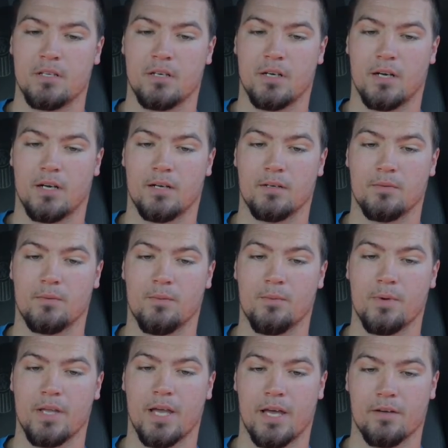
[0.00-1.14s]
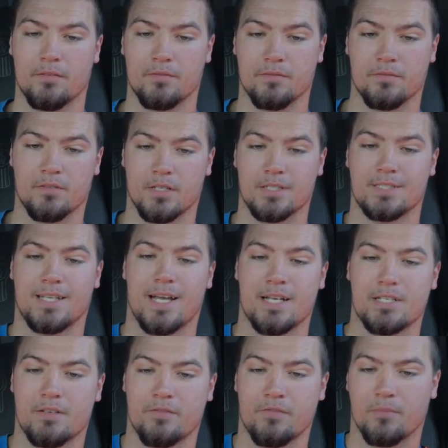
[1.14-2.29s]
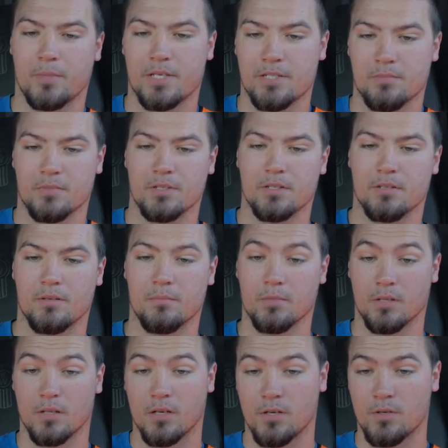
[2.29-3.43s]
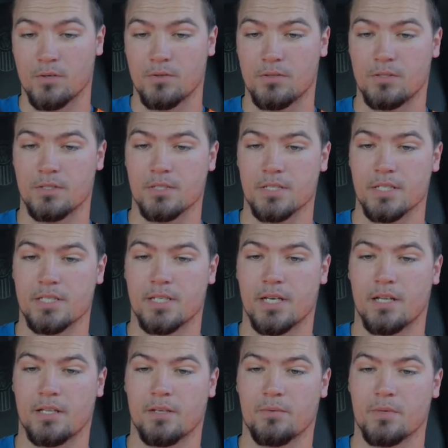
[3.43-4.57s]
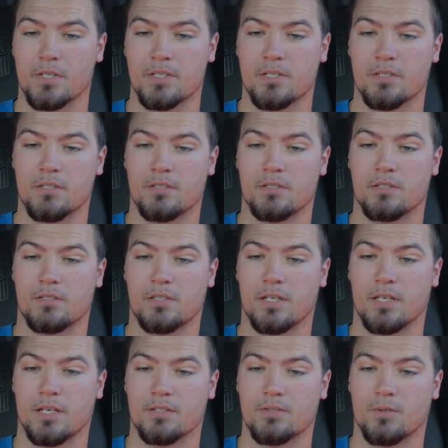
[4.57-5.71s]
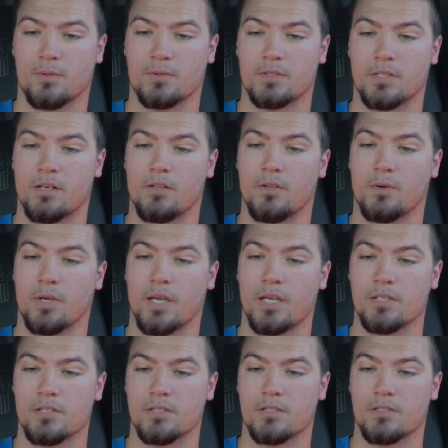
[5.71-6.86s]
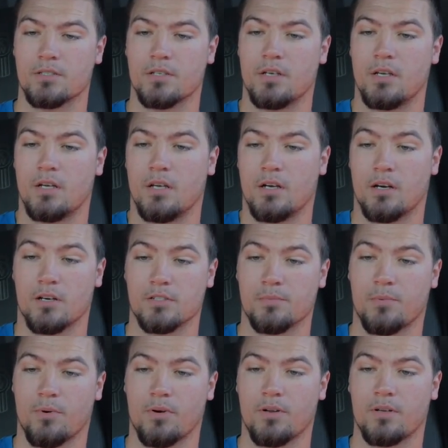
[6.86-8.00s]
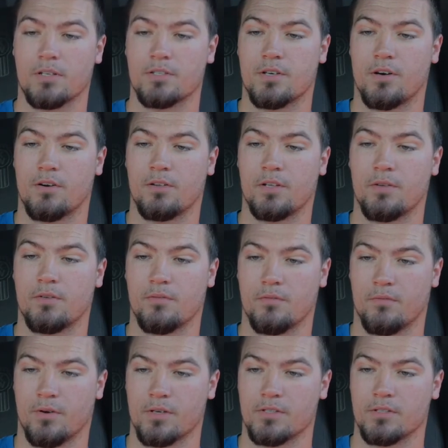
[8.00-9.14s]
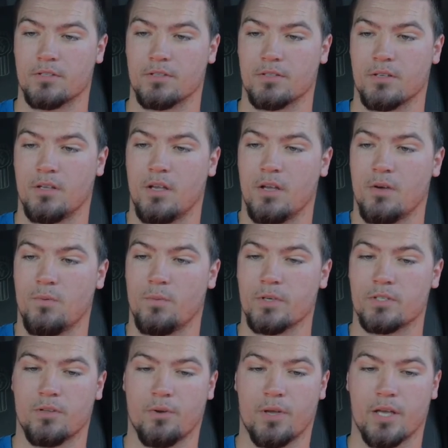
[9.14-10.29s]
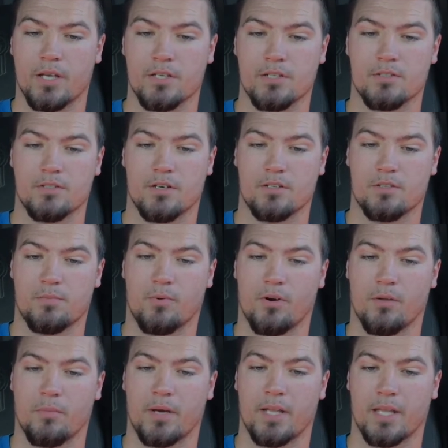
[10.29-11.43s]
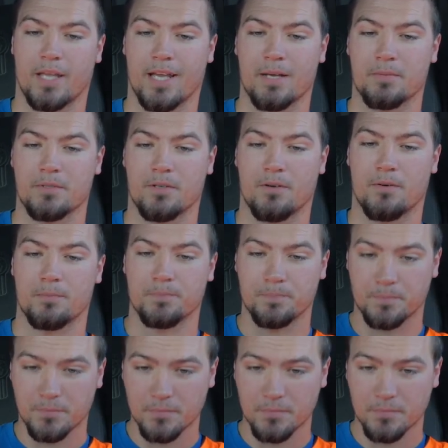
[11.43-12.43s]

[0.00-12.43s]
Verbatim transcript: Uh, we have attached information below, below detailing which C&S wholesale locations are supported internally versus which locations are supported by the capstone